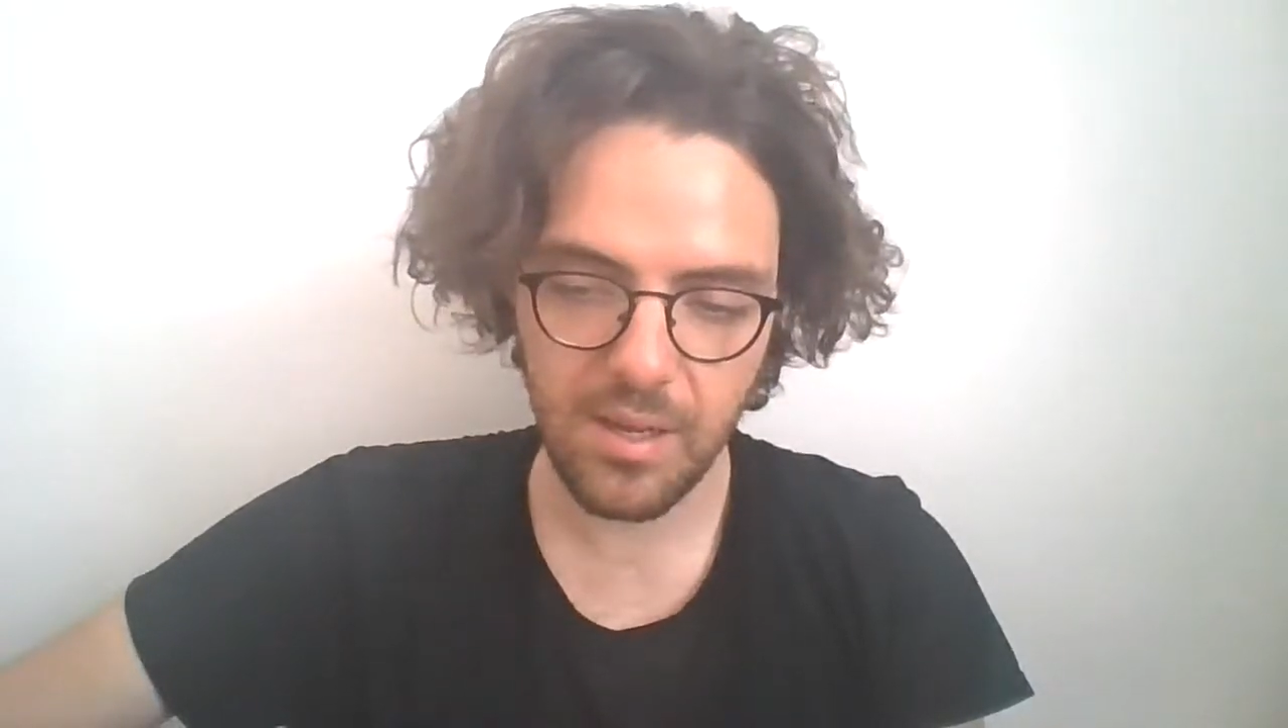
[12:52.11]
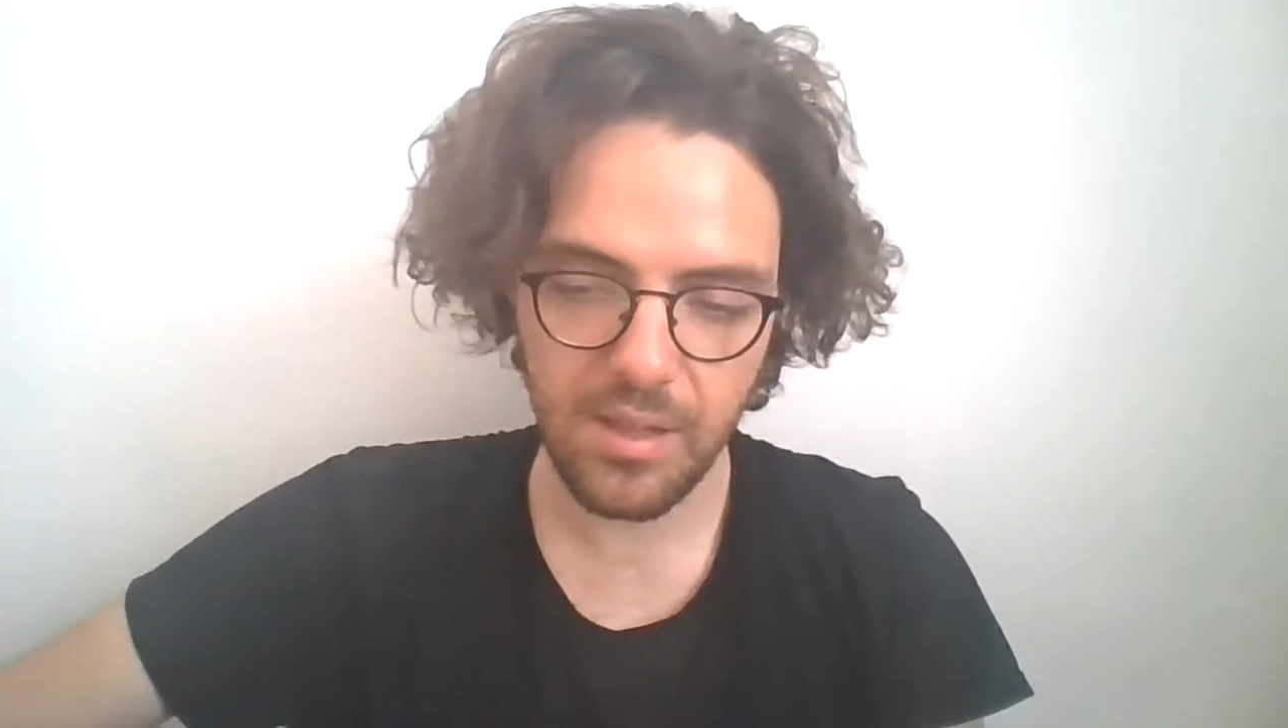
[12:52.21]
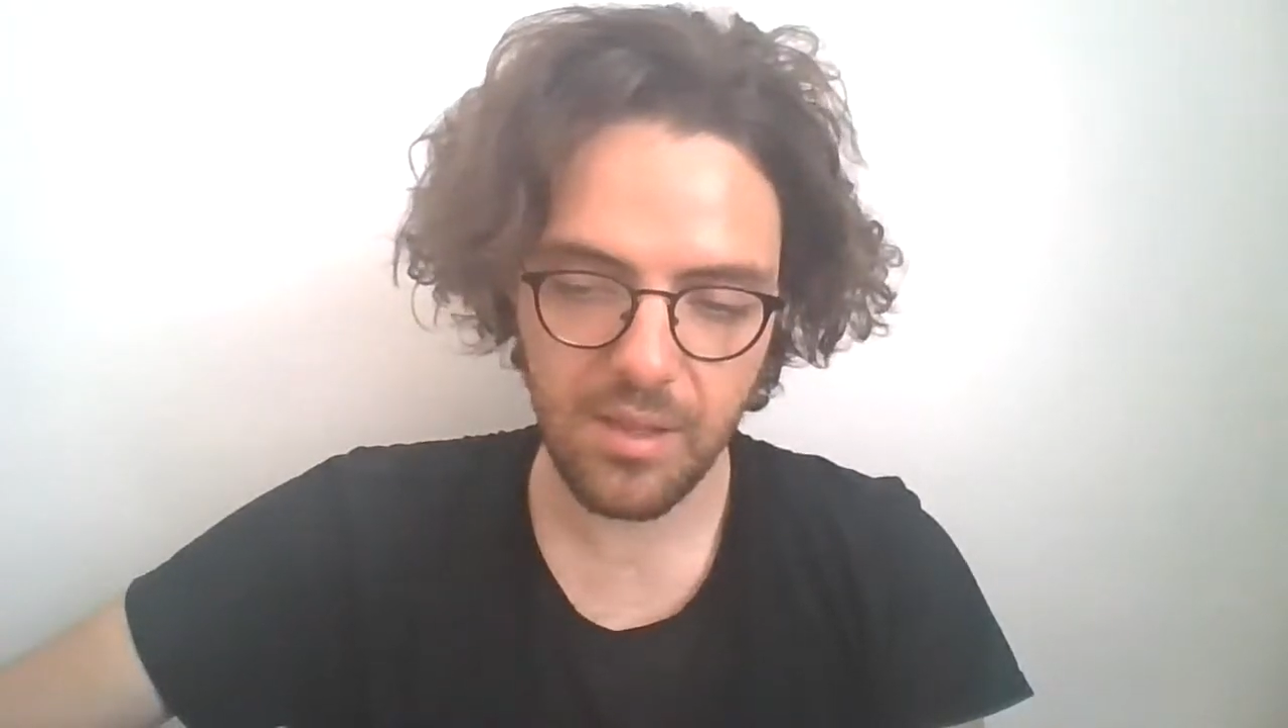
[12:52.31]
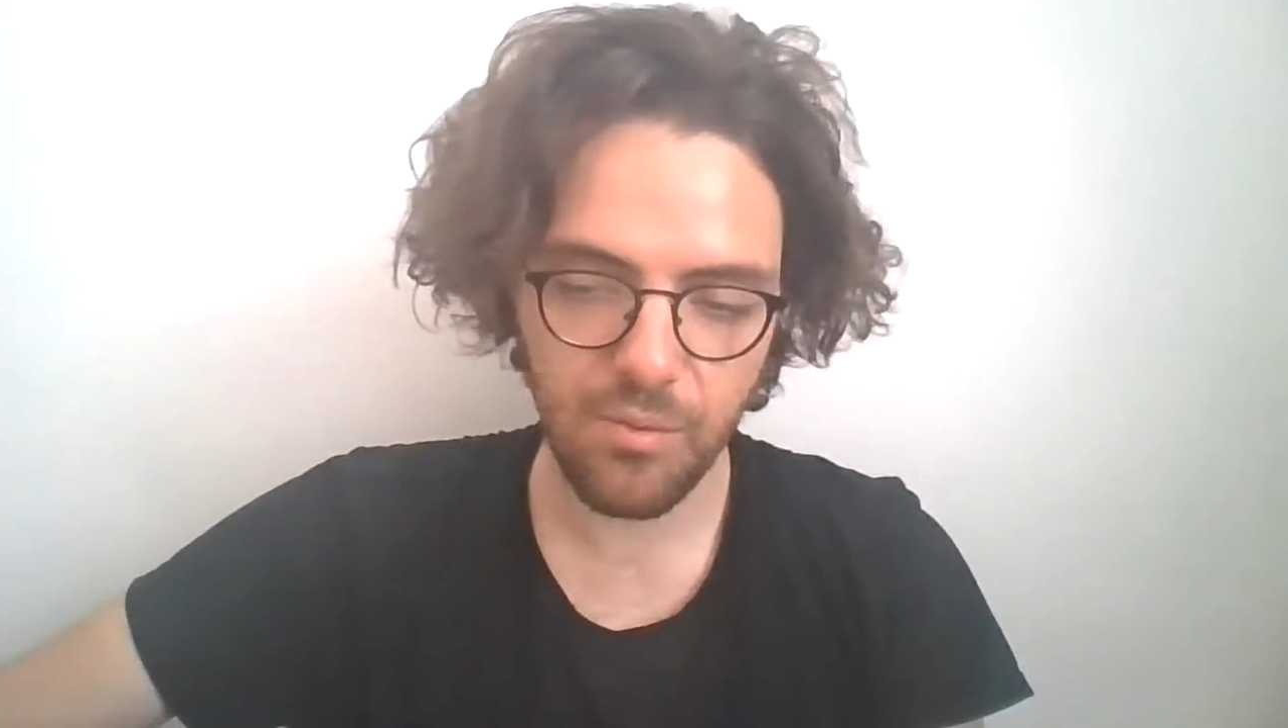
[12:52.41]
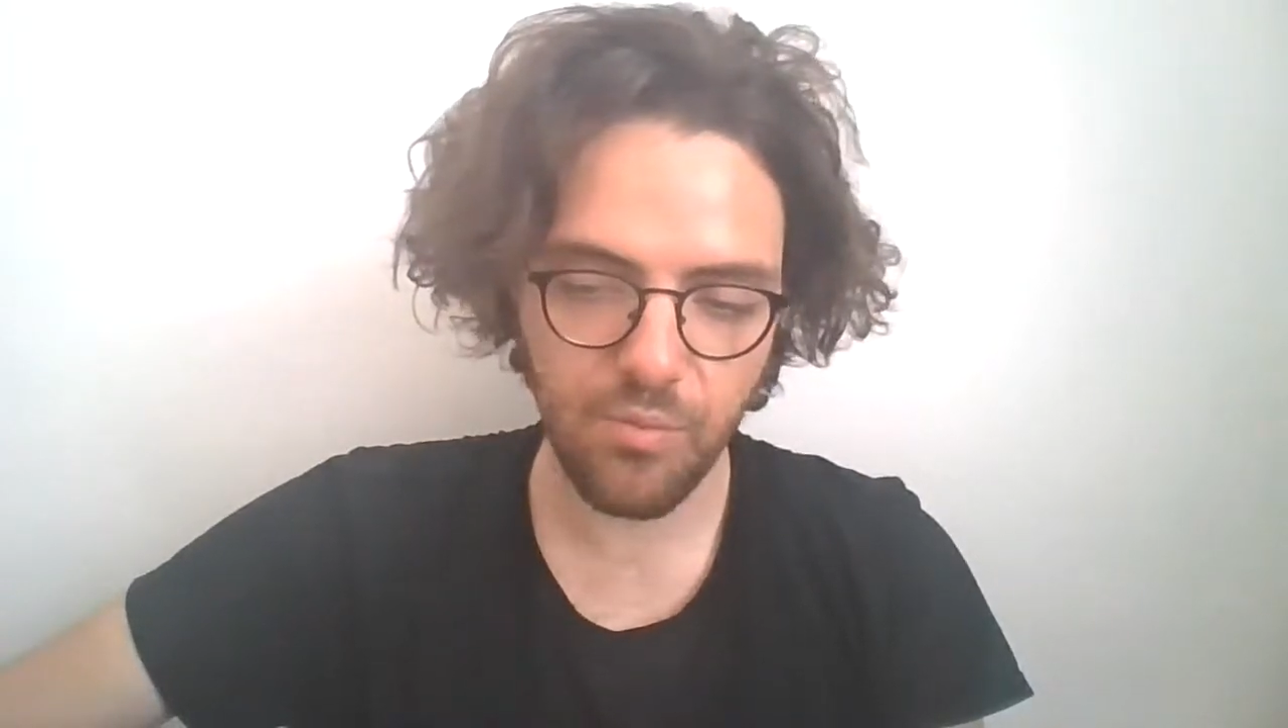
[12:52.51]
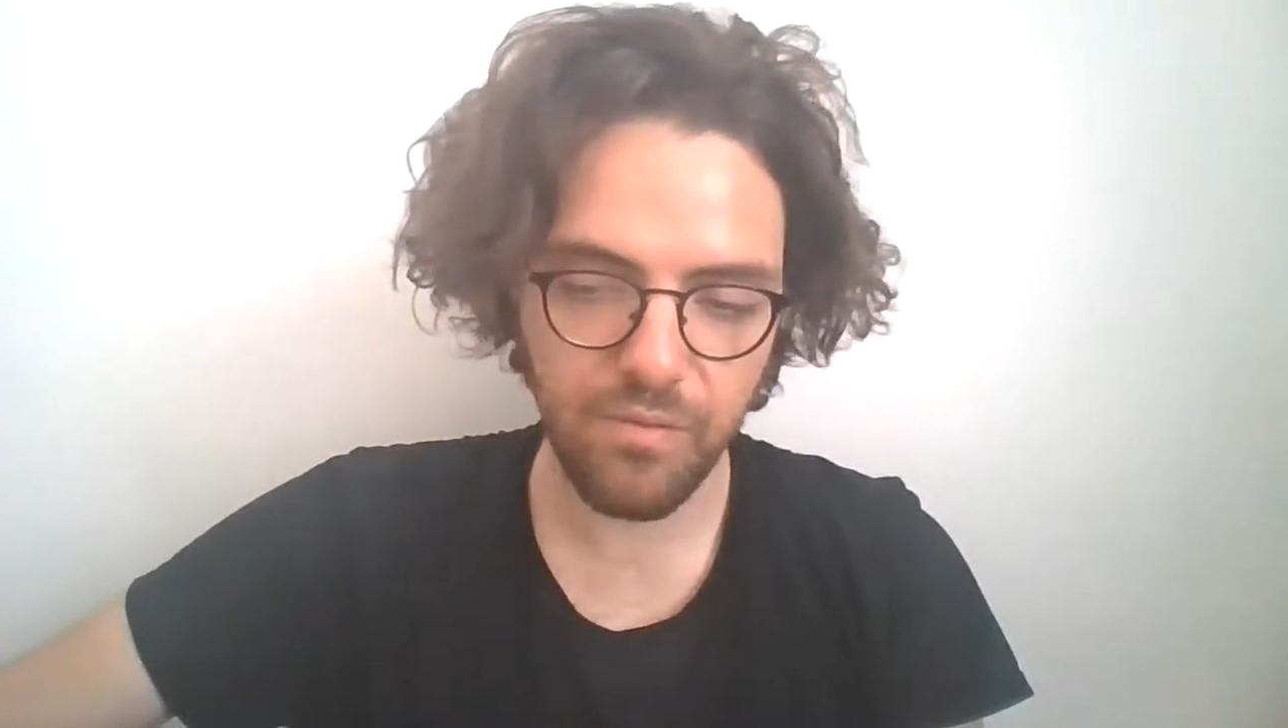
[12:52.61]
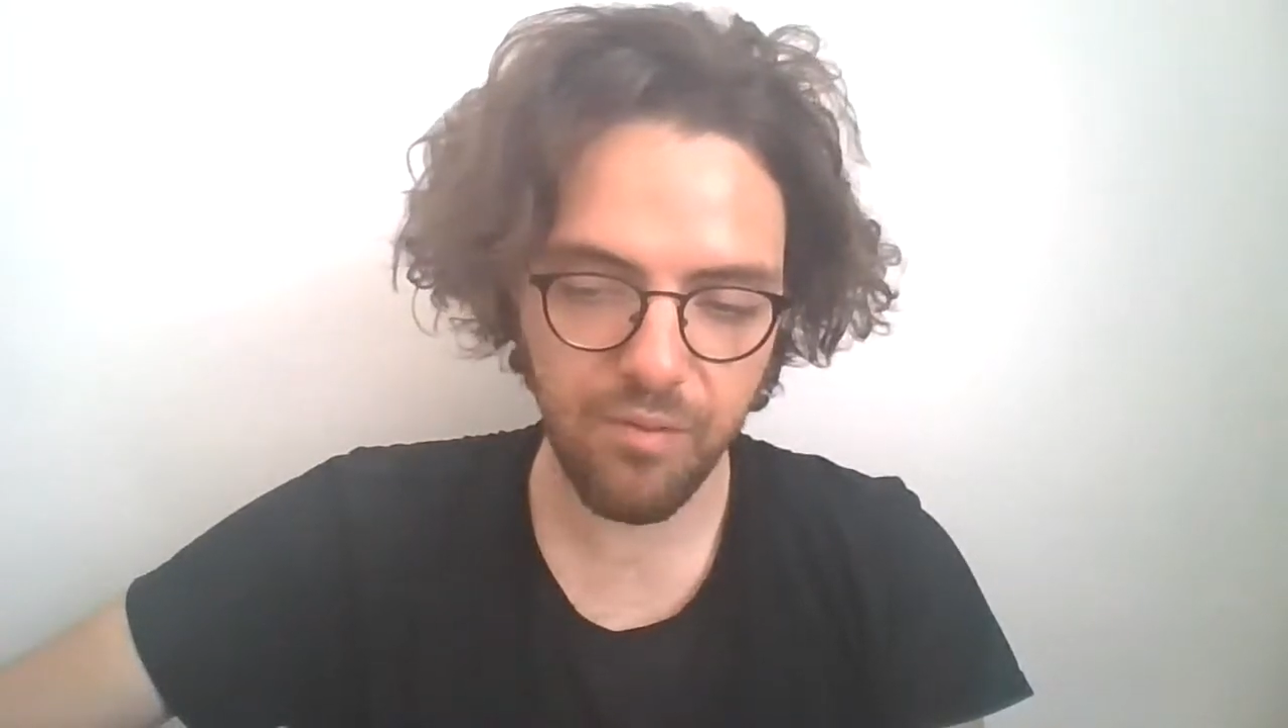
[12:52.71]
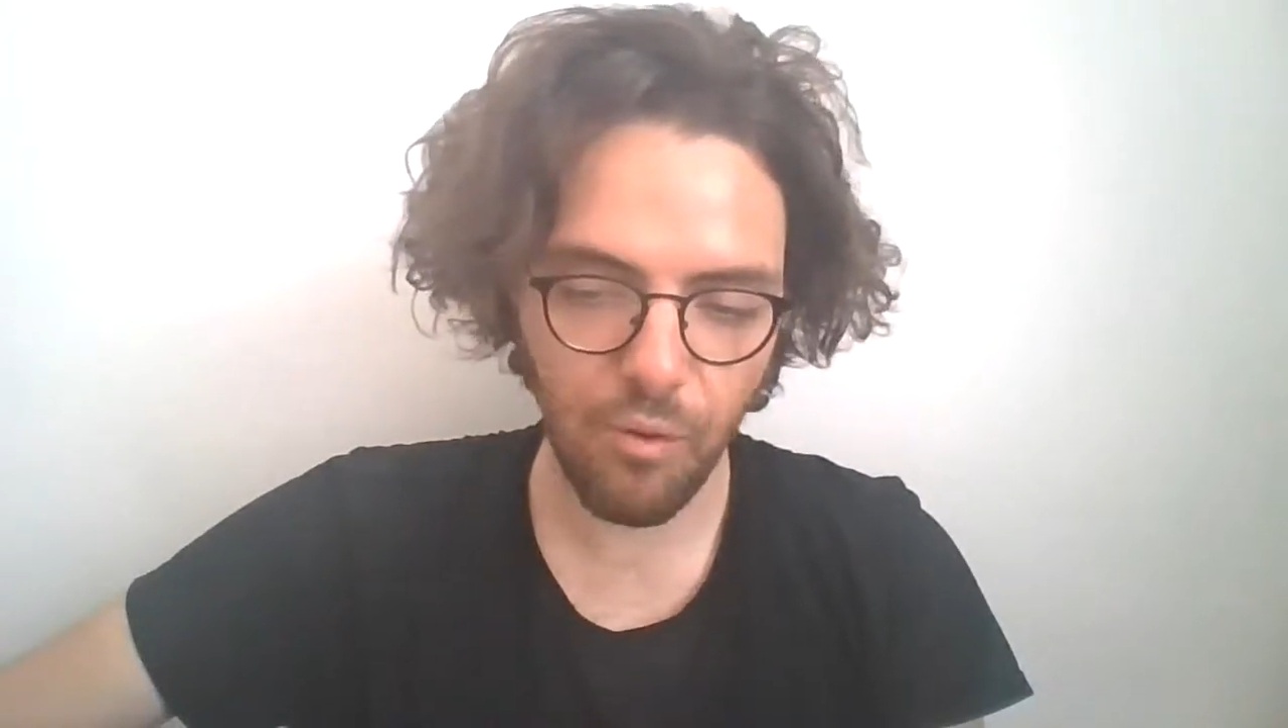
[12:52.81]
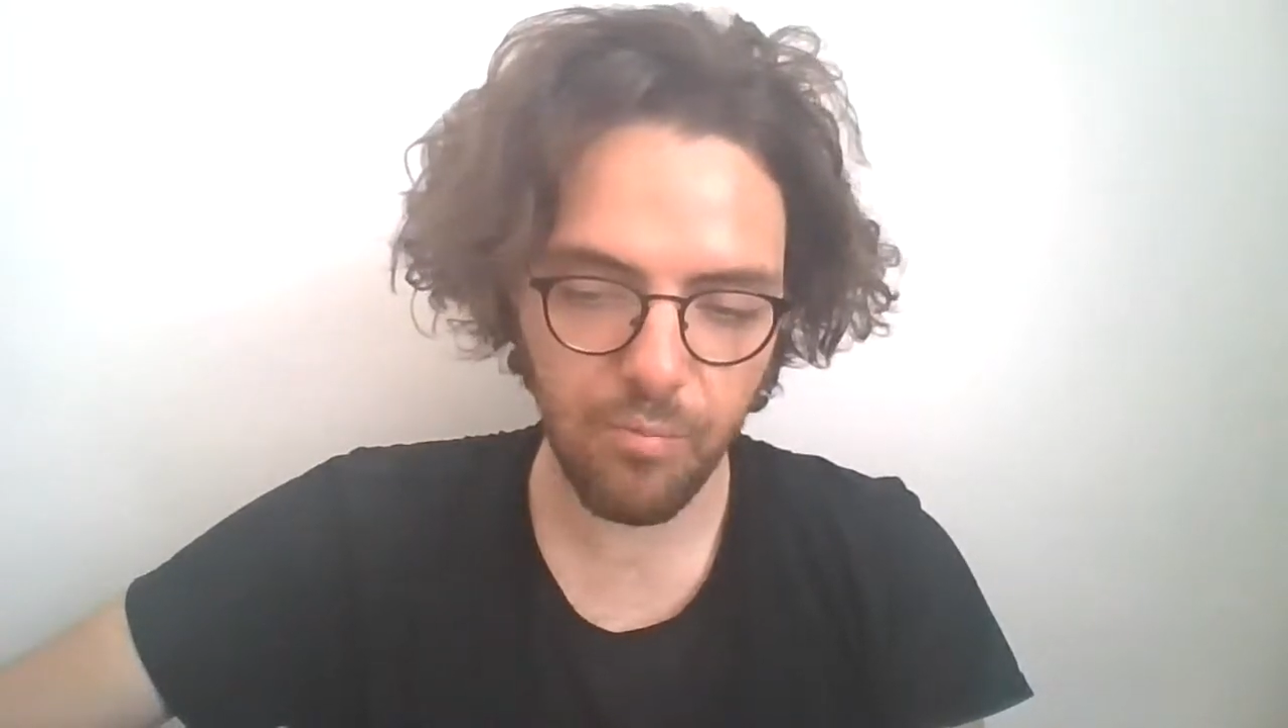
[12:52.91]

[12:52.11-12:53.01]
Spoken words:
in the full